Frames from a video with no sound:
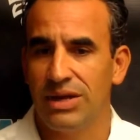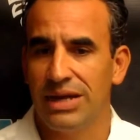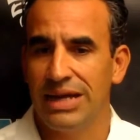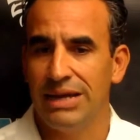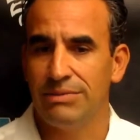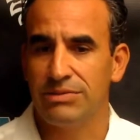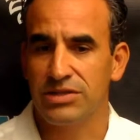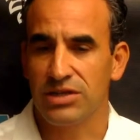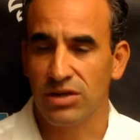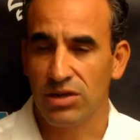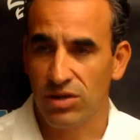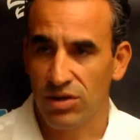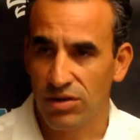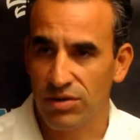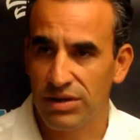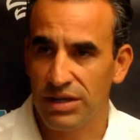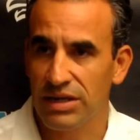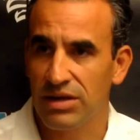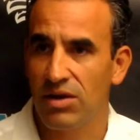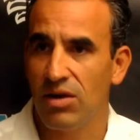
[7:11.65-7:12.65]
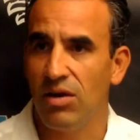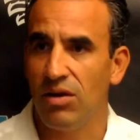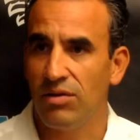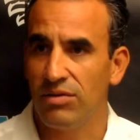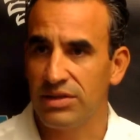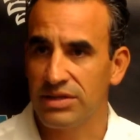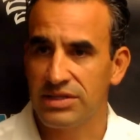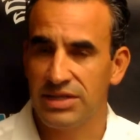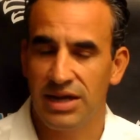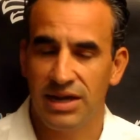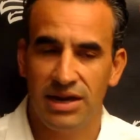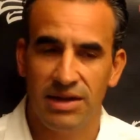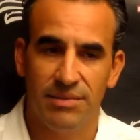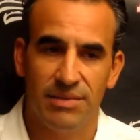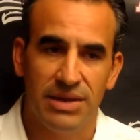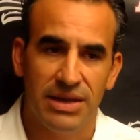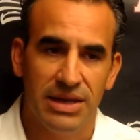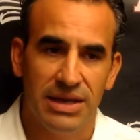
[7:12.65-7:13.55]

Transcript: keeps learning all the time.